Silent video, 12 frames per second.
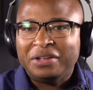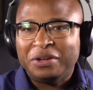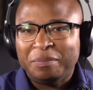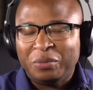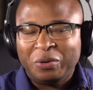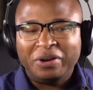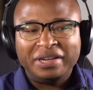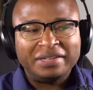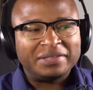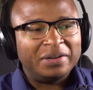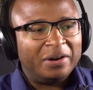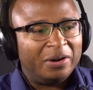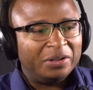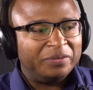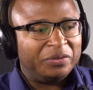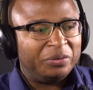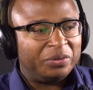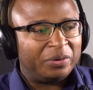Good morning to all
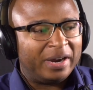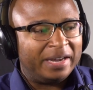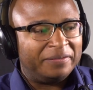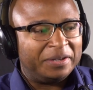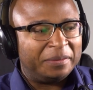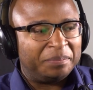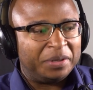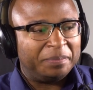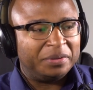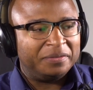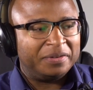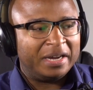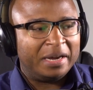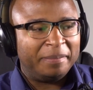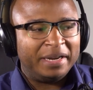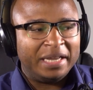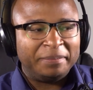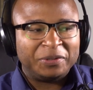of you thriving people of God.
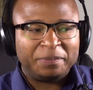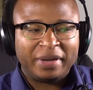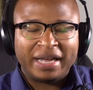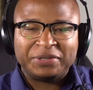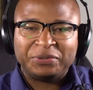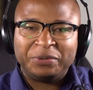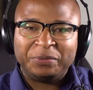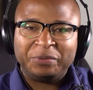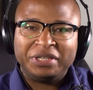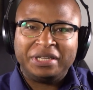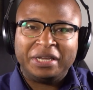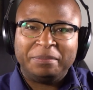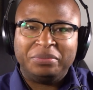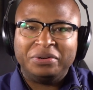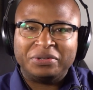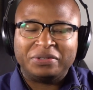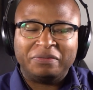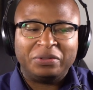My name is Pastor Enrique
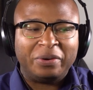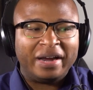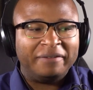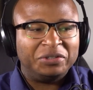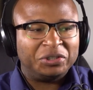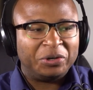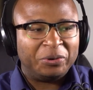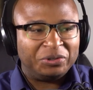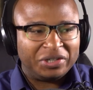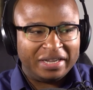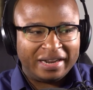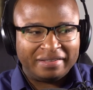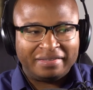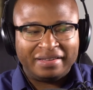Brooks of Thryve Church, and I